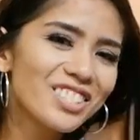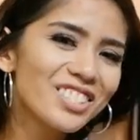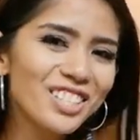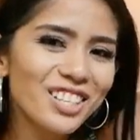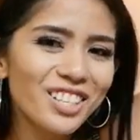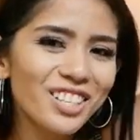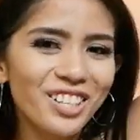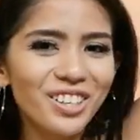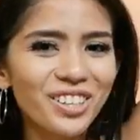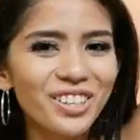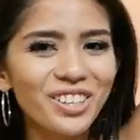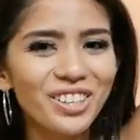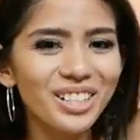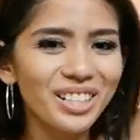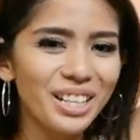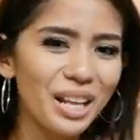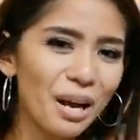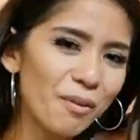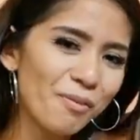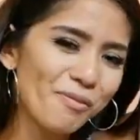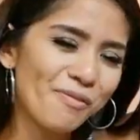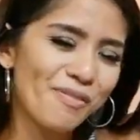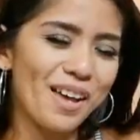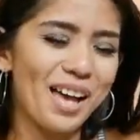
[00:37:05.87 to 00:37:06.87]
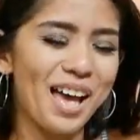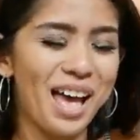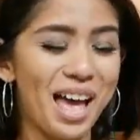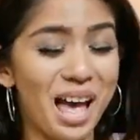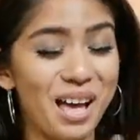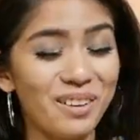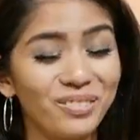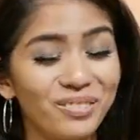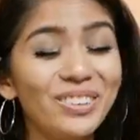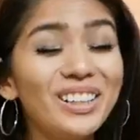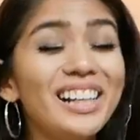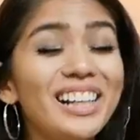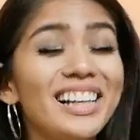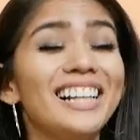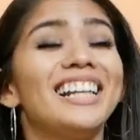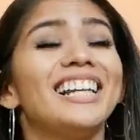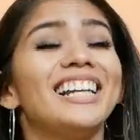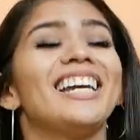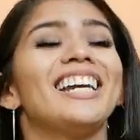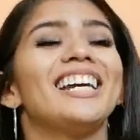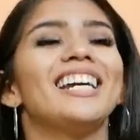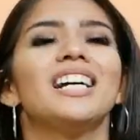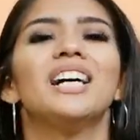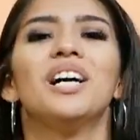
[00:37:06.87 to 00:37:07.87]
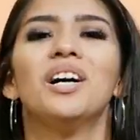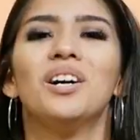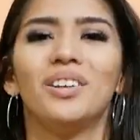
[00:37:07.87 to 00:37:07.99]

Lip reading: to the family.